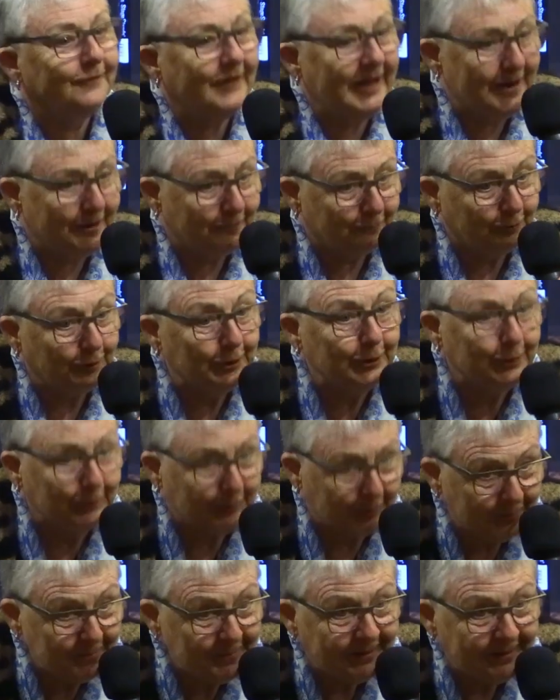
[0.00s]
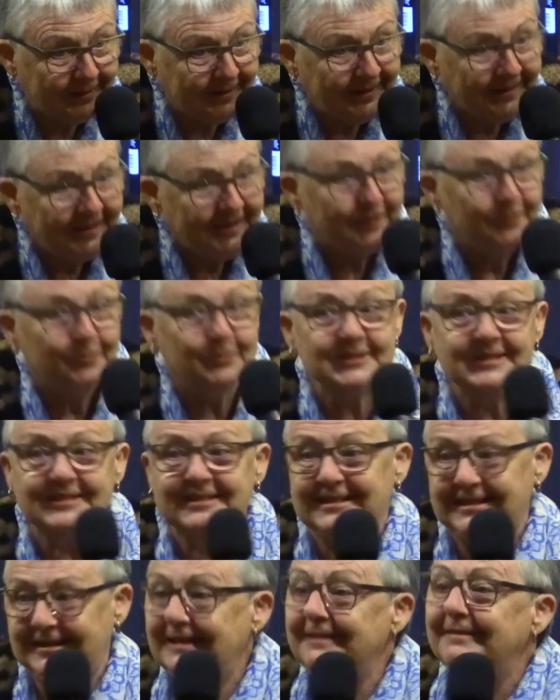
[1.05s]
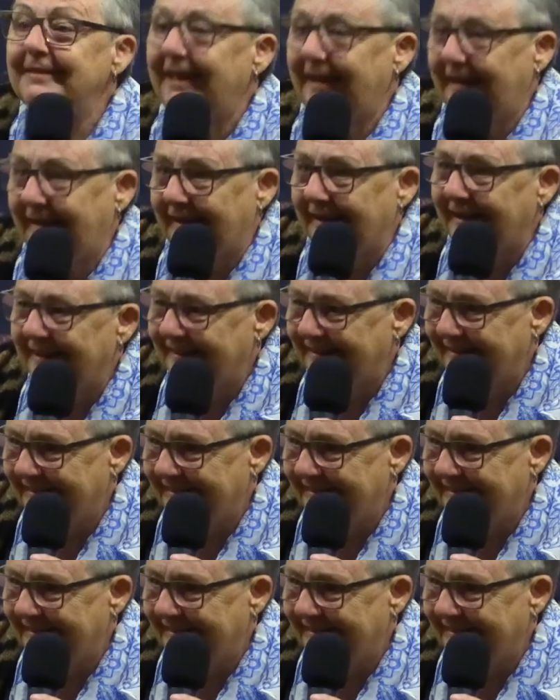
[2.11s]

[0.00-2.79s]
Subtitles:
of our room were sitting there.